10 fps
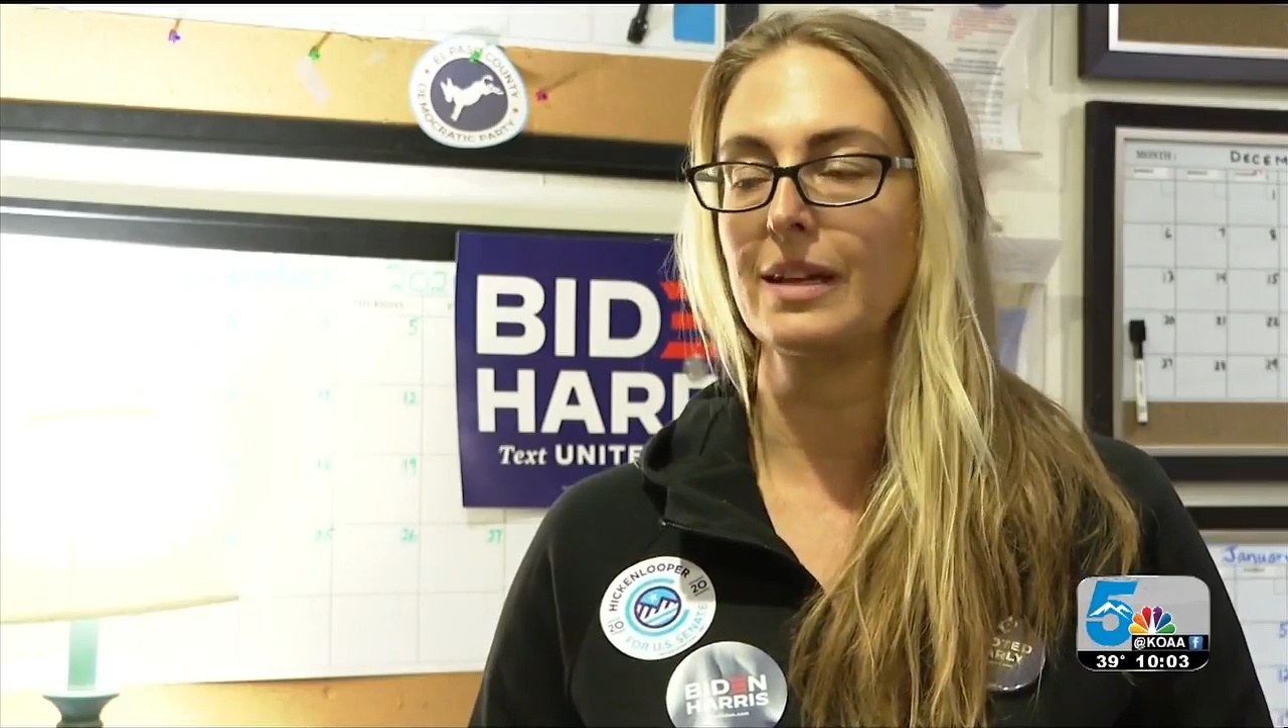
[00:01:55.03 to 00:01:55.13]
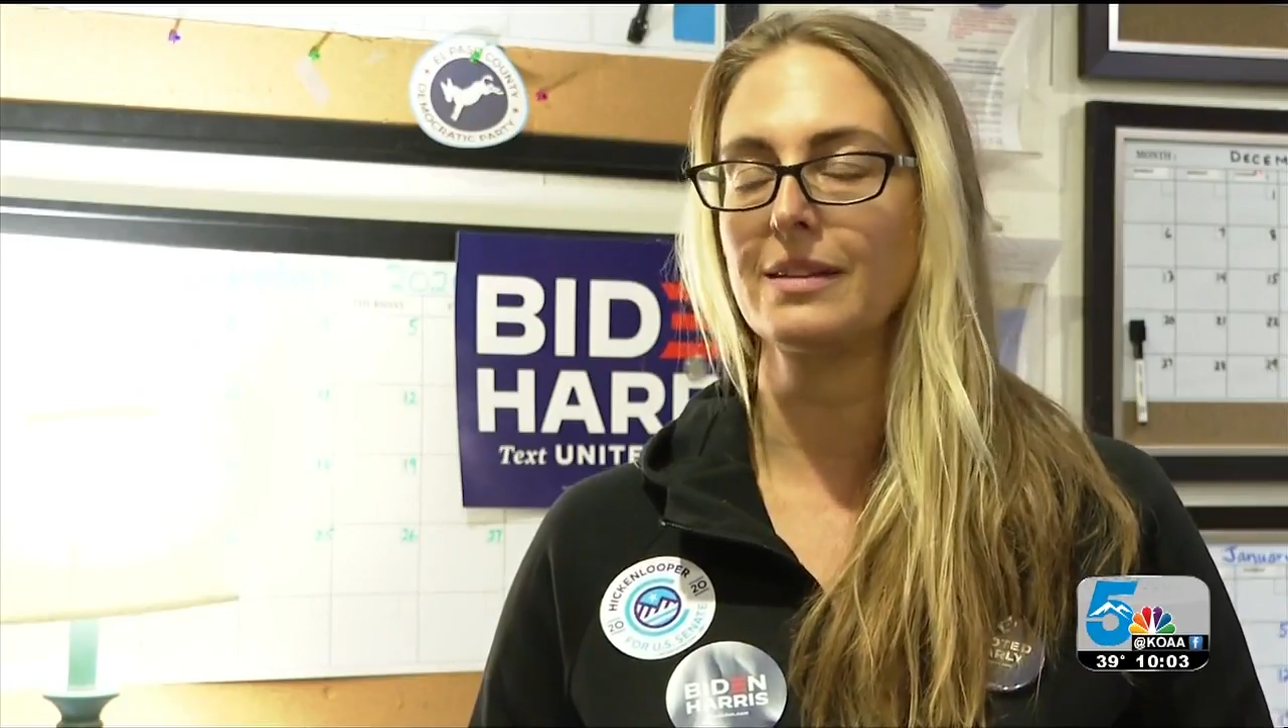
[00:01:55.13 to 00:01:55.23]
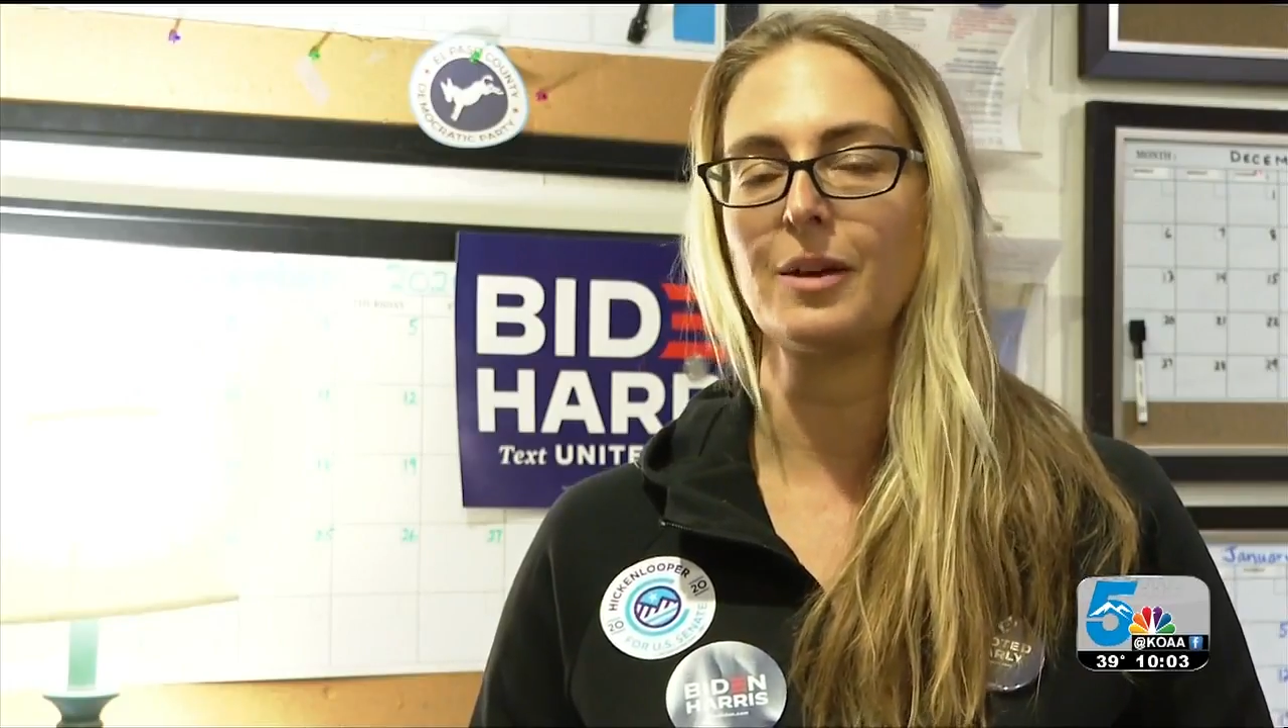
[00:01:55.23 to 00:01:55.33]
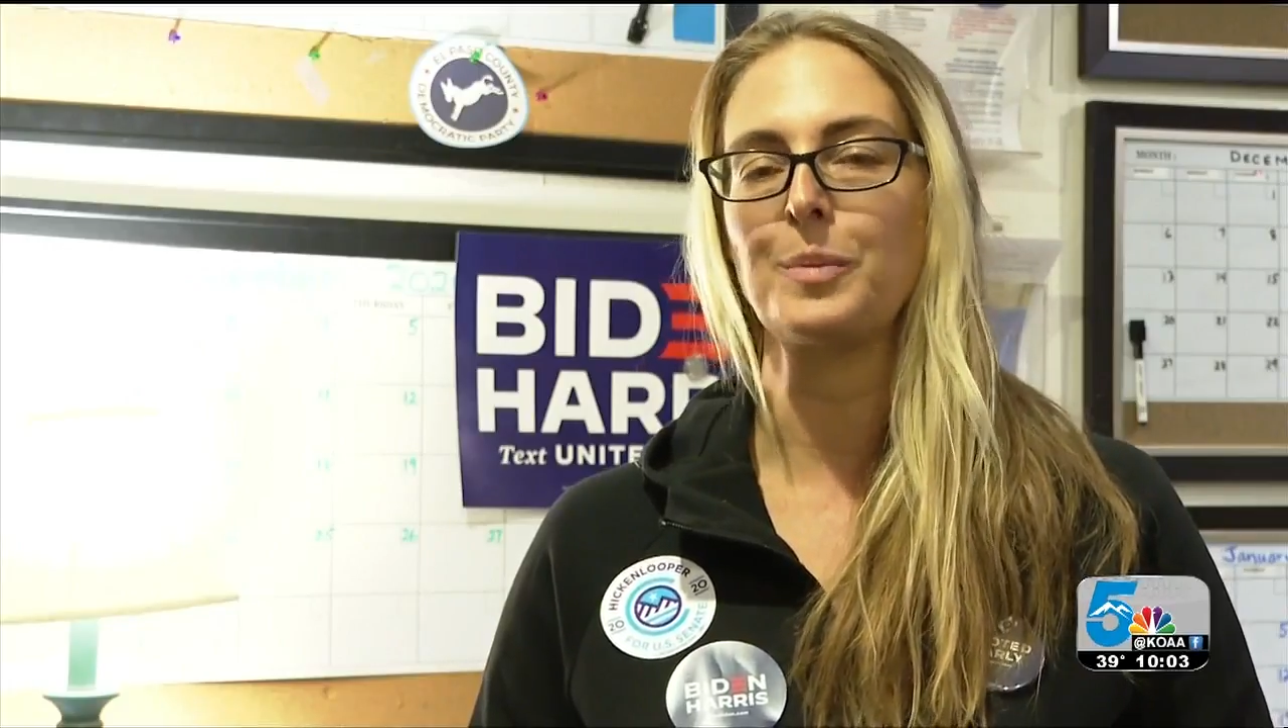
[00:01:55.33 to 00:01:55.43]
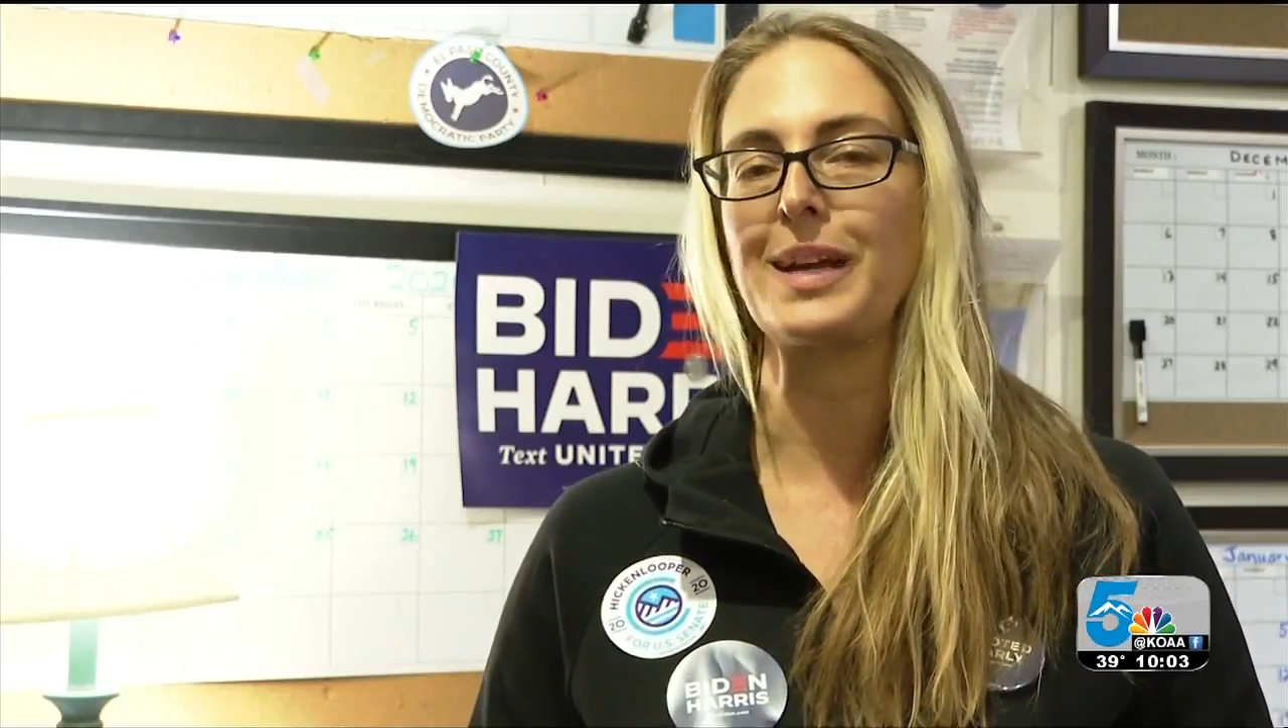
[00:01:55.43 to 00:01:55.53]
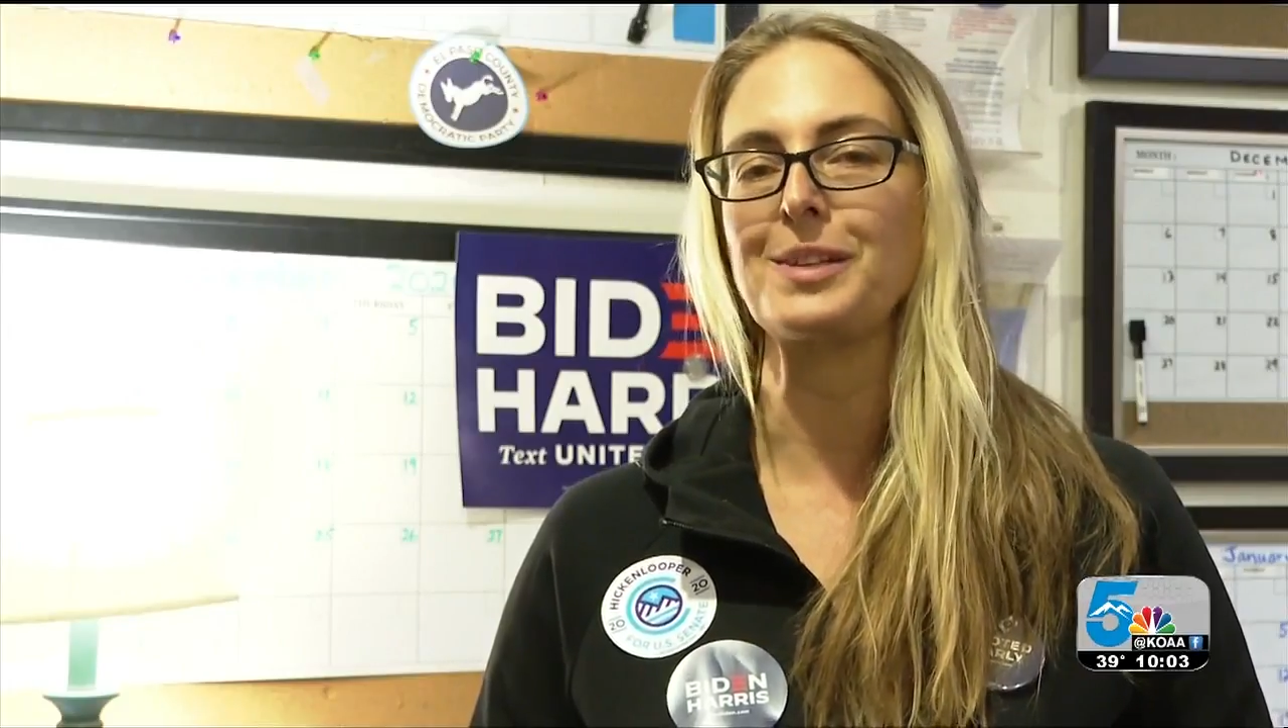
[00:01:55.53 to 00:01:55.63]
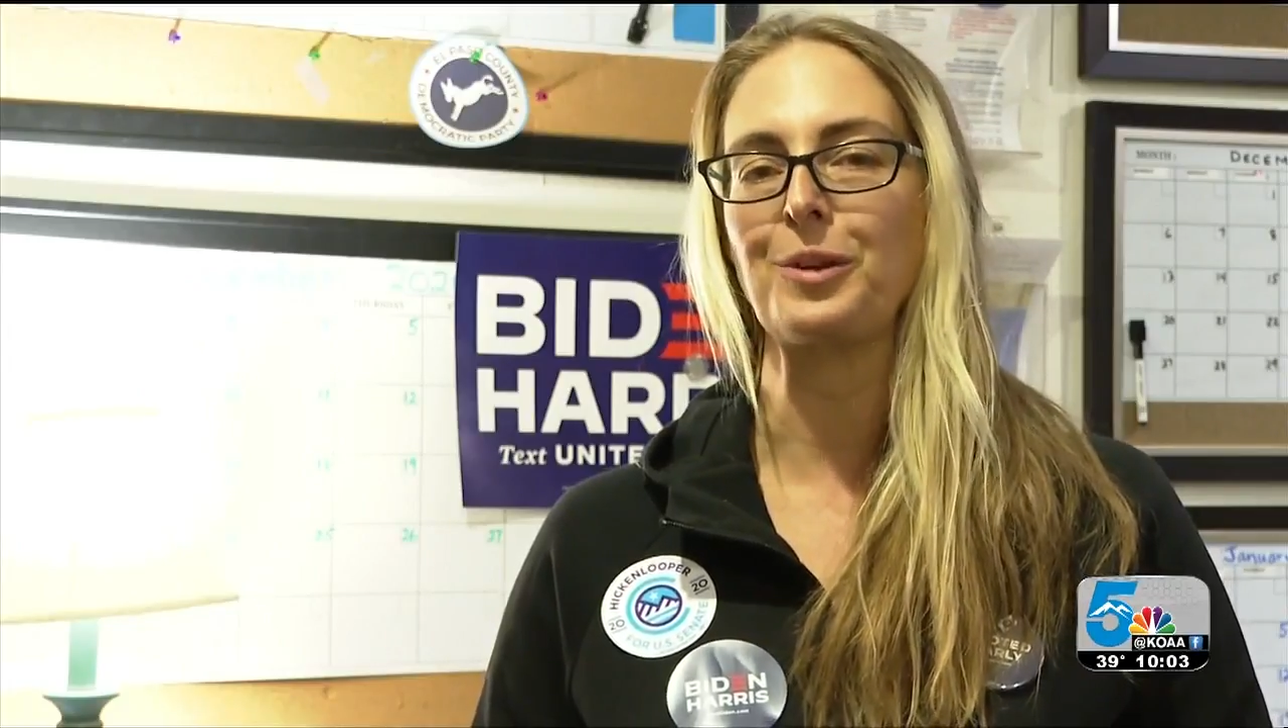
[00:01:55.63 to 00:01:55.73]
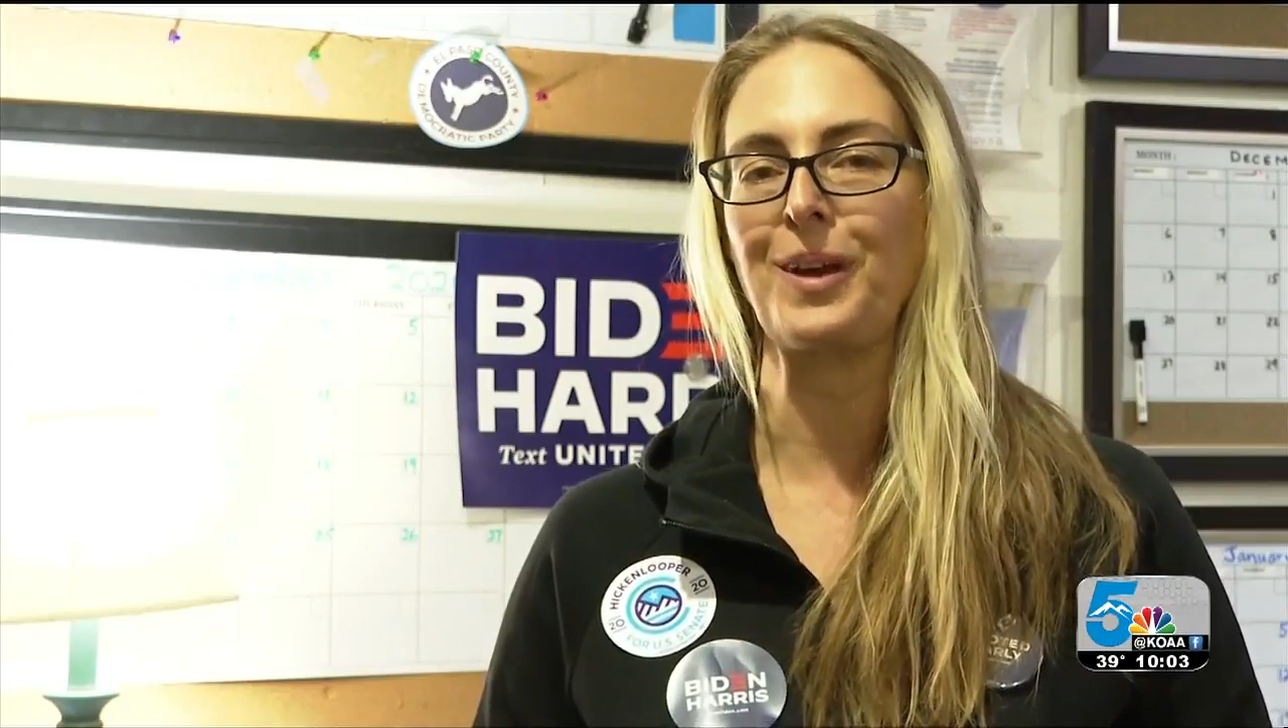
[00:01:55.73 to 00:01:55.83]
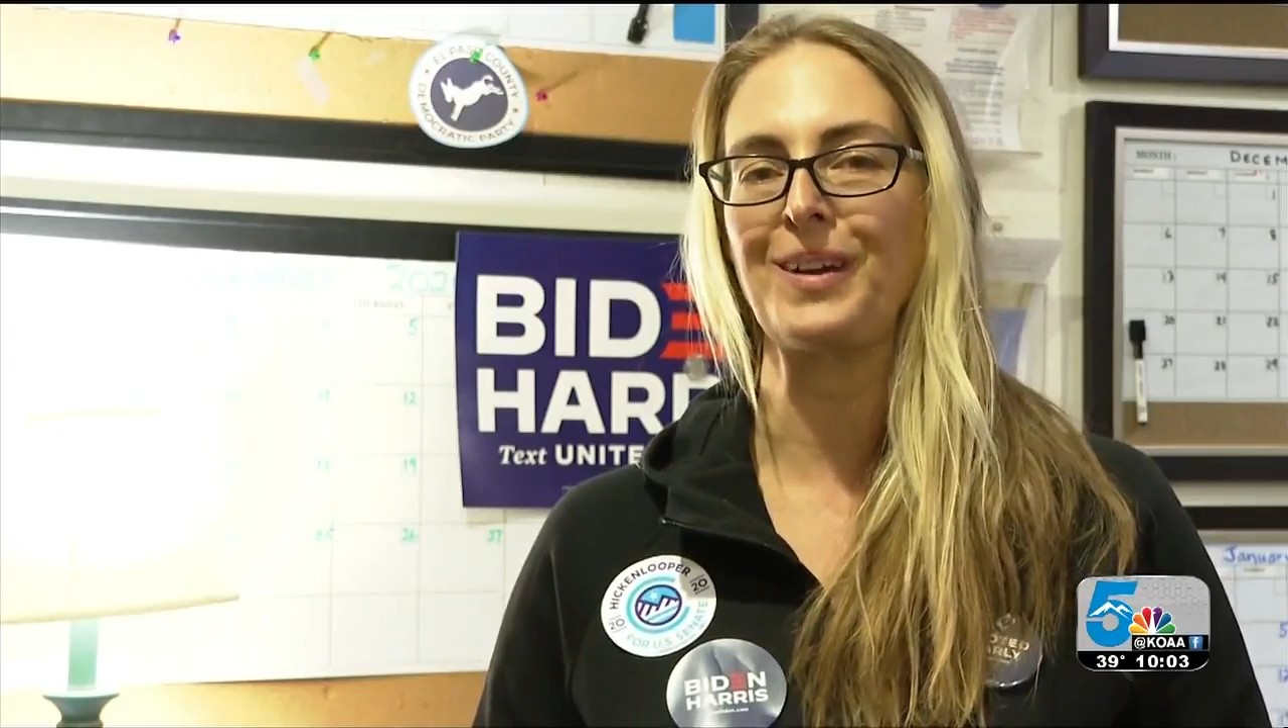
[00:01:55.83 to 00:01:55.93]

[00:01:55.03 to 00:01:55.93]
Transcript: and El Paso